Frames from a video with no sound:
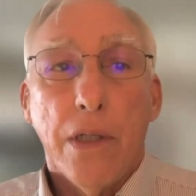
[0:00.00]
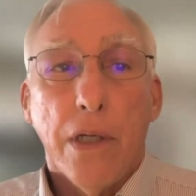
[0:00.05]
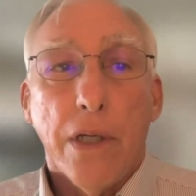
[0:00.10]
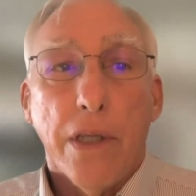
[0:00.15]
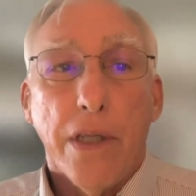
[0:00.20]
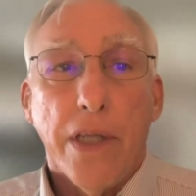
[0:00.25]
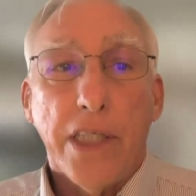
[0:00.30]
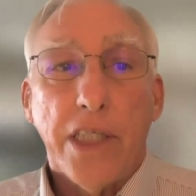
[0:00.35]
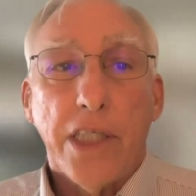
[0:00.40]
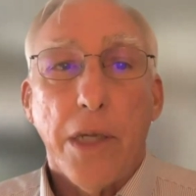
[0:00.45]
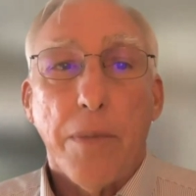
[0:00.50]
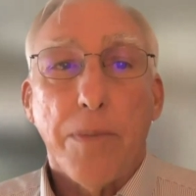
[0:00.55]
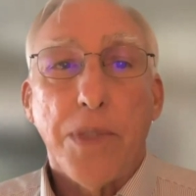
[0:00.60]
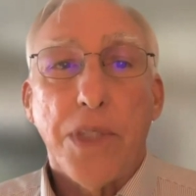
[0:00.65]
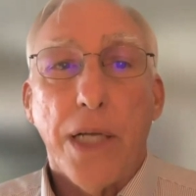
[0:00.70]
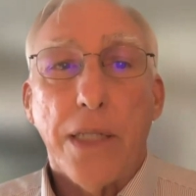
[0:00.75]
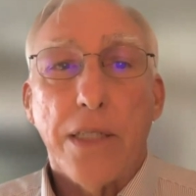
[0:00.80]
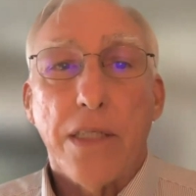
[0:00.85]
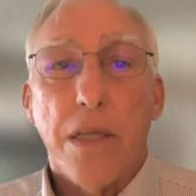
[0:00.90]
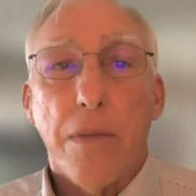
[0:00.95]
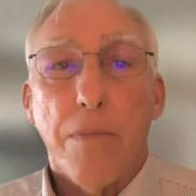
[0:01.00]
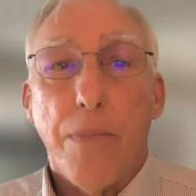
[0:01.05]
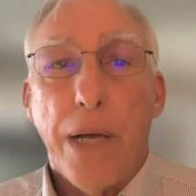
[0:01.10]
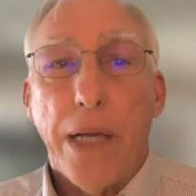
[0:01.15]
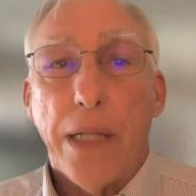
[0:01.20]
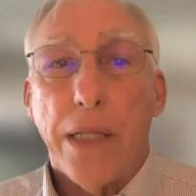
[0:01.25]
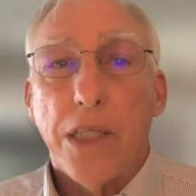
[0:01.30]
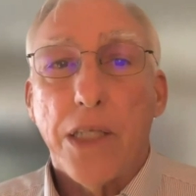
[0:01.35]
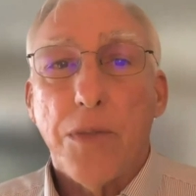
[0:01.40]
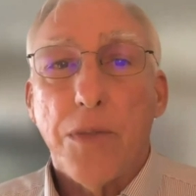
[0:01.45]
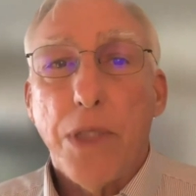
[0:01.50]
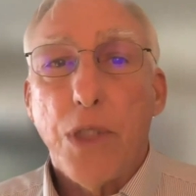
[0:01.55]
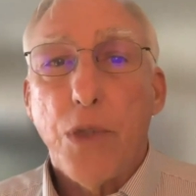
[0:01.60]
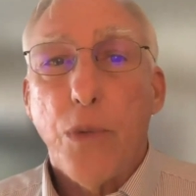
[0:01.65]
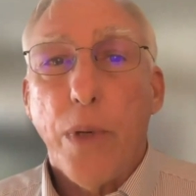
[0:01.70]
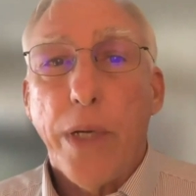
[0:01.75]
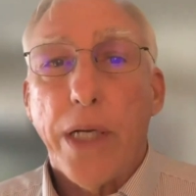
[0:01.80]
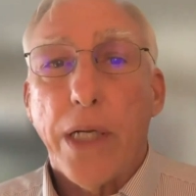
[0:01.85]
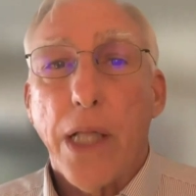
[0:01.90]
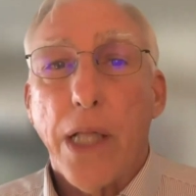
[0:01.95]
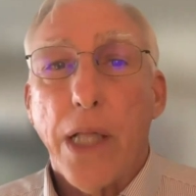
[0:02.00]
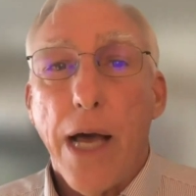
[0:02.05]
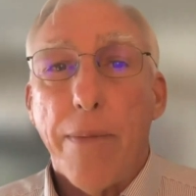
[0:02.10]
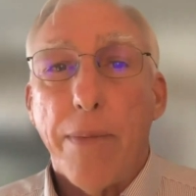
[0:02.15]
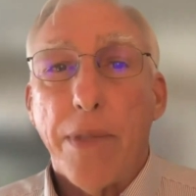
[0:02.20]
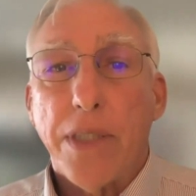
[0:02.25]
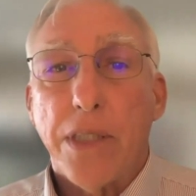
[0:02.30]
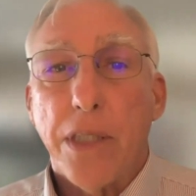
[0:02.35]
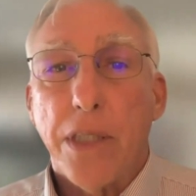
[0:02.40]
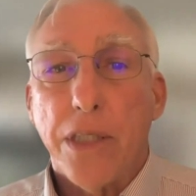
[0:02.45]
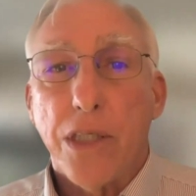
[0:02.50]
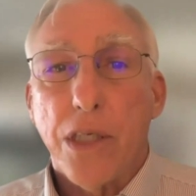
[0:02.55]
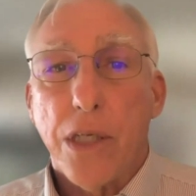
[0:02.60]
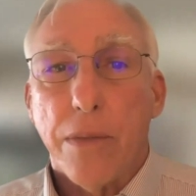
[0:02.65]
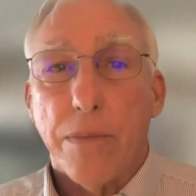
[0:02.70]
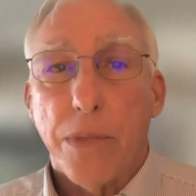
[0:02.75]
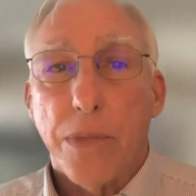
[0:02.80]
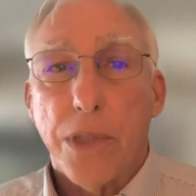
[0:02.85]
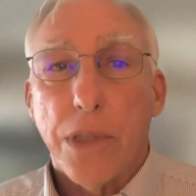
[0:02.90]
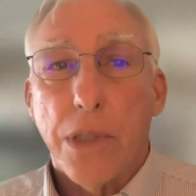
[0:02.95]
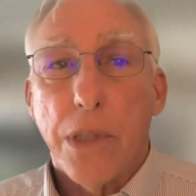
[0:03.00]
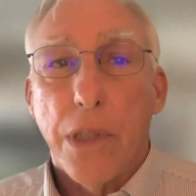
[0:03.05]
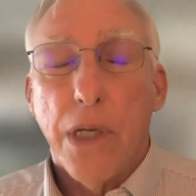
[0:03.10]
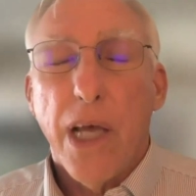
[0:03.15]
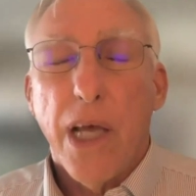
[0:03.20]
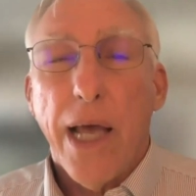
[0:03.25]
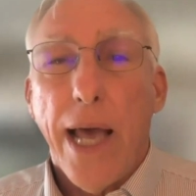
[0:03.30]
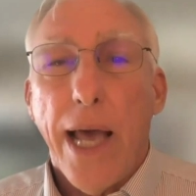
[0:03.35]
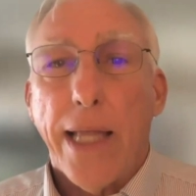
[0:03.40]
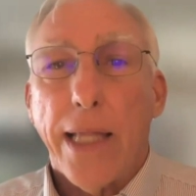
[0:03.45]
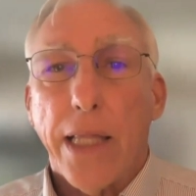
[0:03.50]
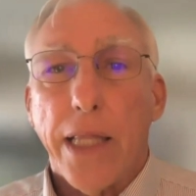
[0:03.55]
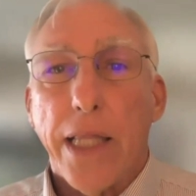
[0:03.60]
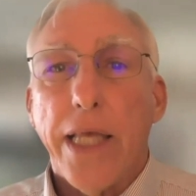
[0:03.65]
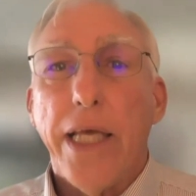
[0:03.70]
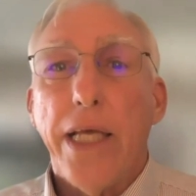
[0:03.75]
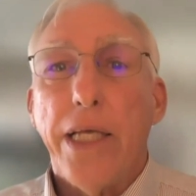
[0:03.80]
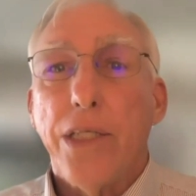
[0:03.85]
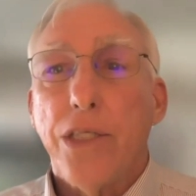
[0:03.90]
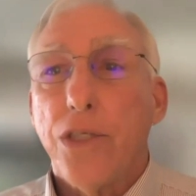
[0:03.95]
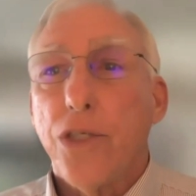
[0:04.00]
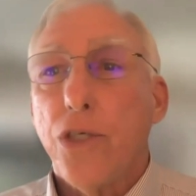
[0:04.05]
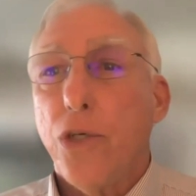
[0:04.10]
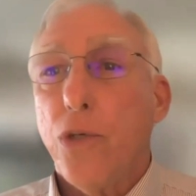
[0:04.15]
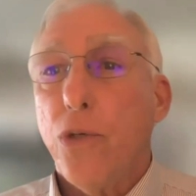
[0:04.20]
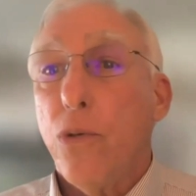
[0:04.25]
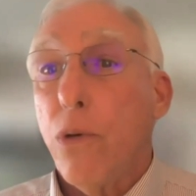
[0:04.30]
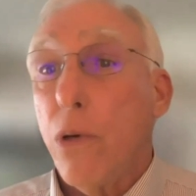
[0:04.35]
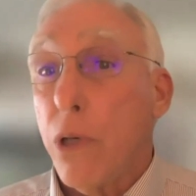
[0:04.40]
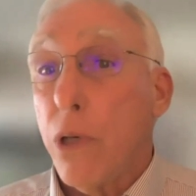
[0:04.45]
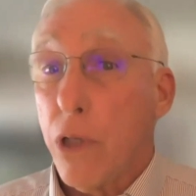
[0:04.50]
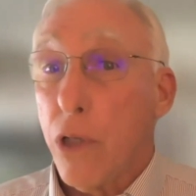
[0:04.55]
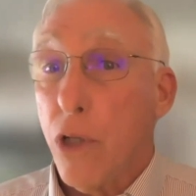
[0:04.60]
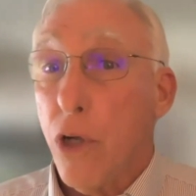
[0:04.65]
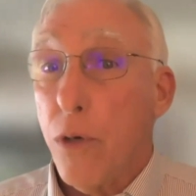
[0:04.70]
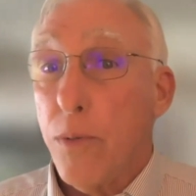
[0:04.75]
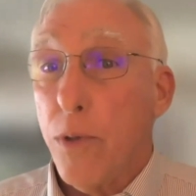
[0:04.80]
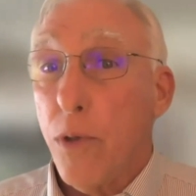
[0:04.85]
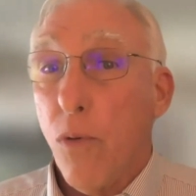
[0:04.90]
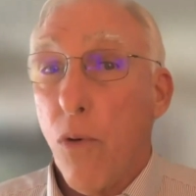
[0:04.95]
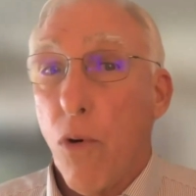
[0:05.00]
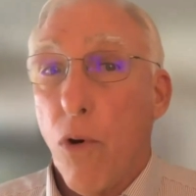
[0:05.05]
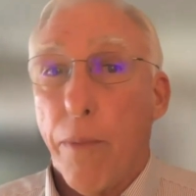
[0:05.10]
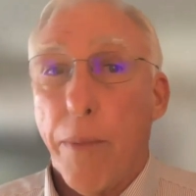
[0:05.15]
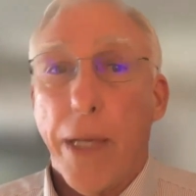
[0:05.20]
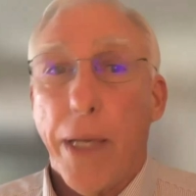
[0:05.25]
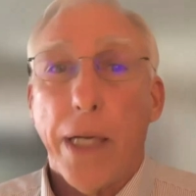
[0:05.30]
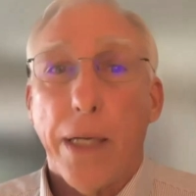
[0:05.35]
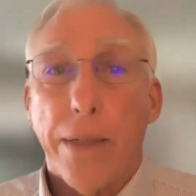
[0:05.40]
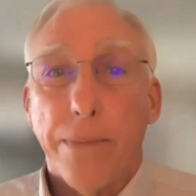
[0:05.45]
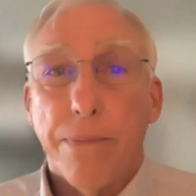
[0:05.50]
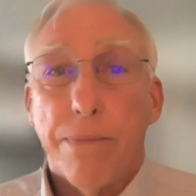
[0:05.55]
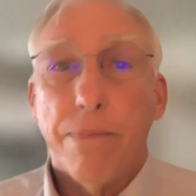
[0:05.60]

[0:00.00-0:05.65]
This upsets the balance between climate systems and leads to global warming.